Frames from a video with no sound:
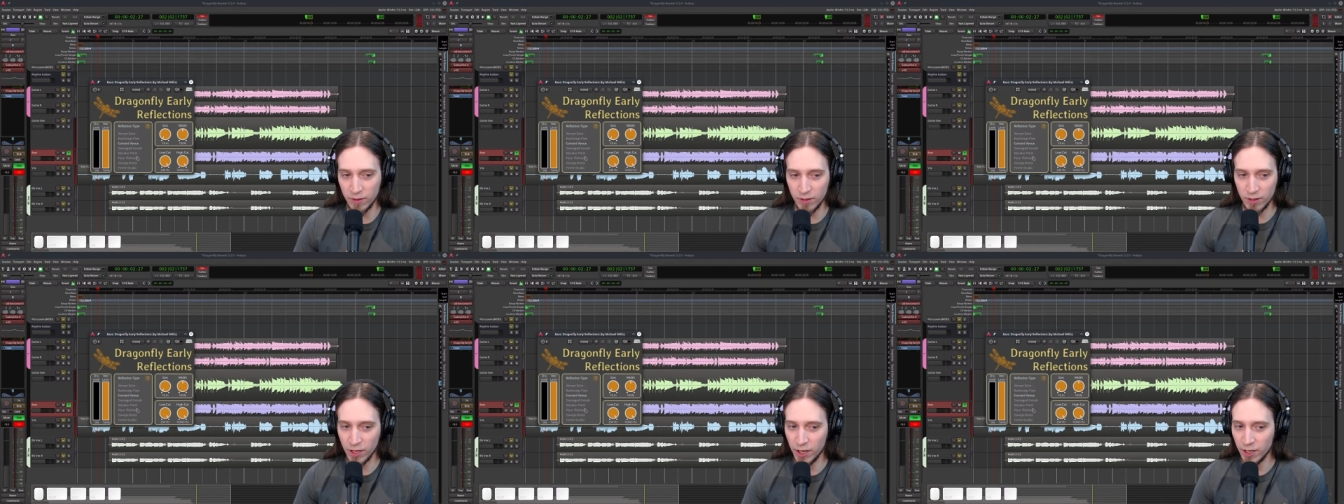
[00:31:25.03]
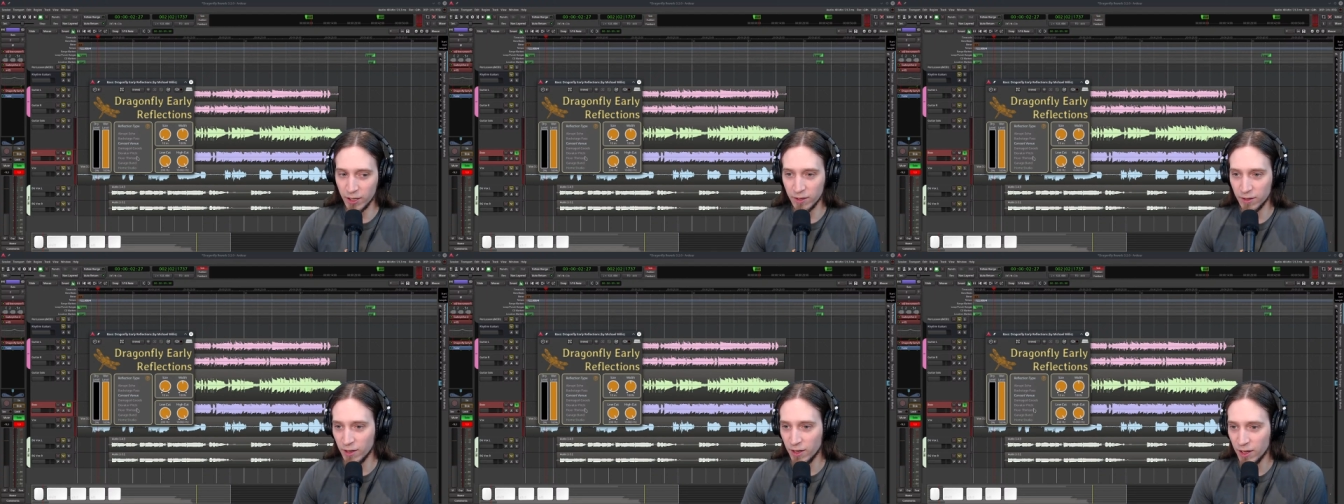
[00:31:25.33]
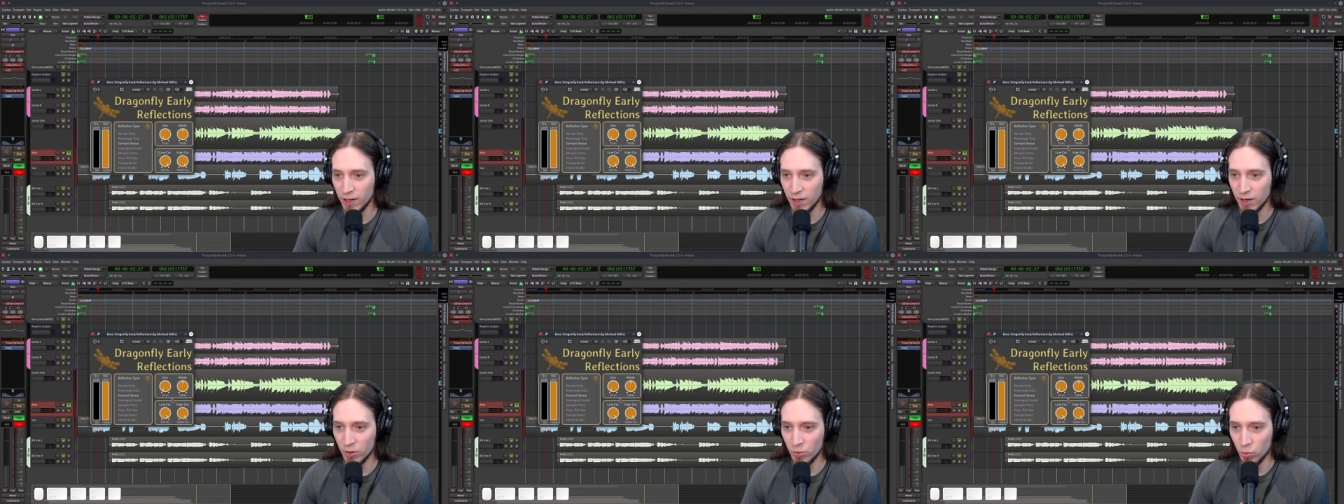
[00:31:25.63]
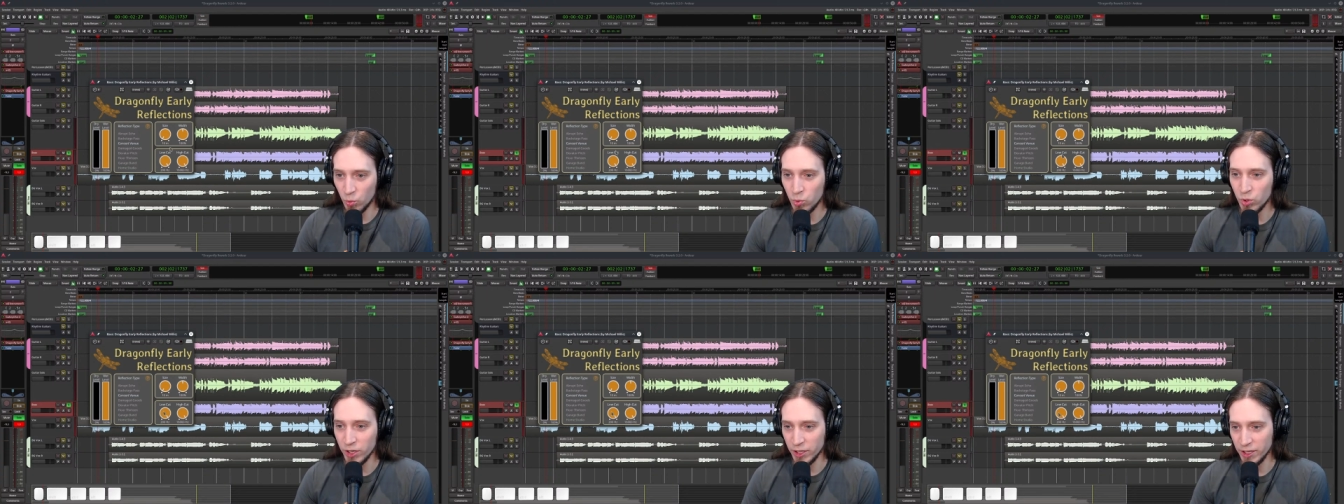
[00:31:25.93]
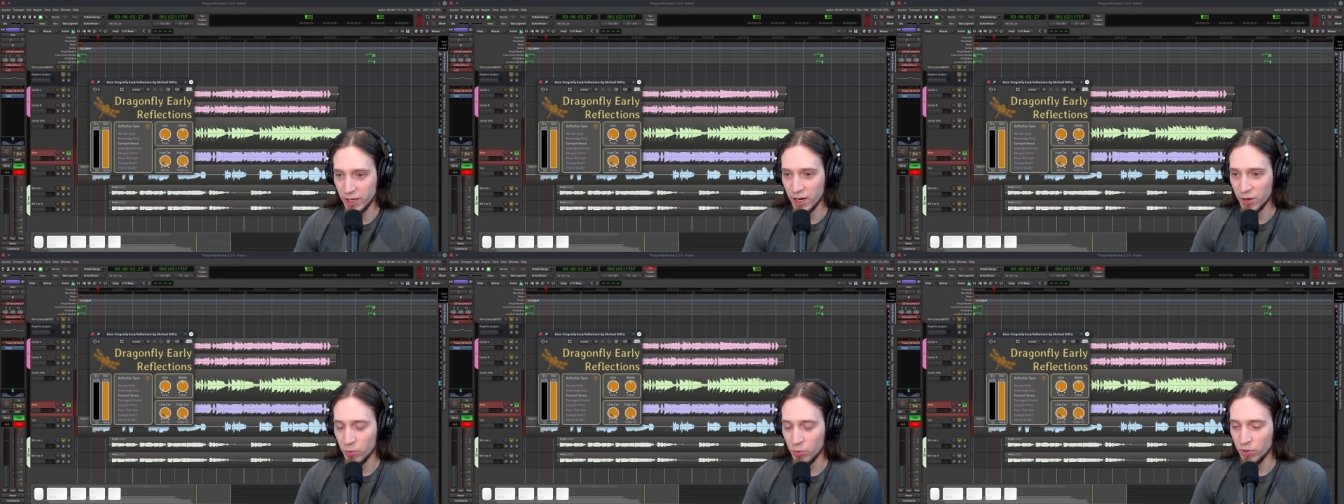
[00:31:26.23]
Like,
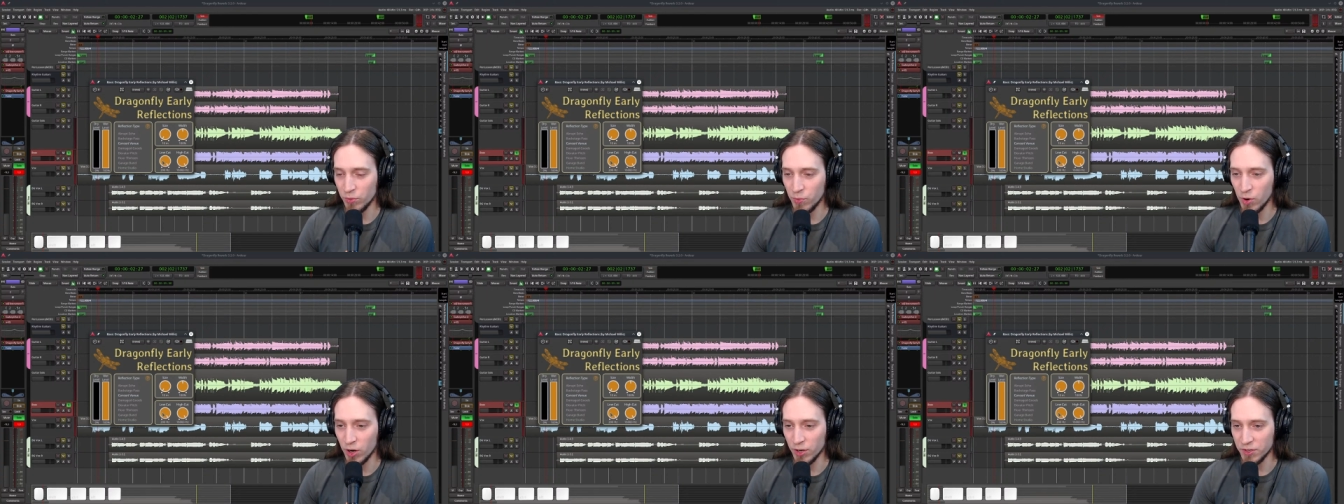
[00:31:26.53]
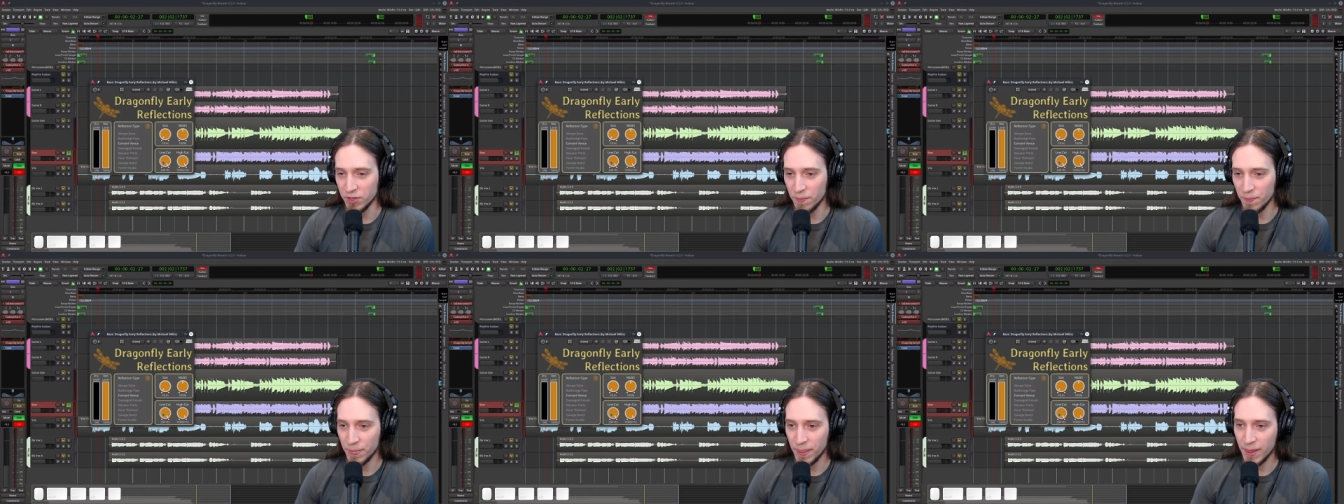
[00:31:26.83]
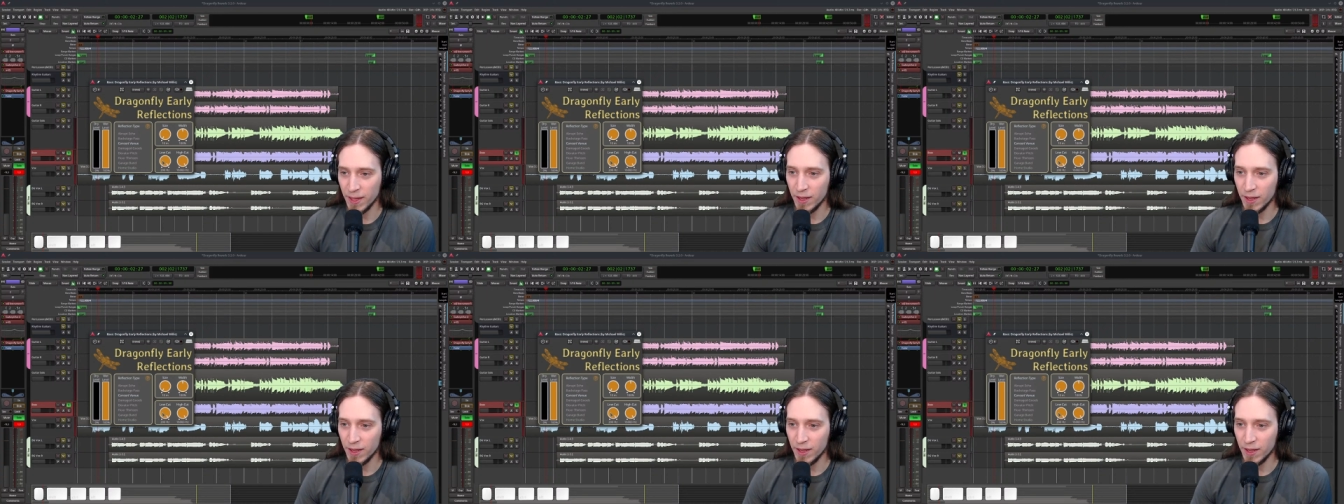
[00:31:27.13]
really, I would want.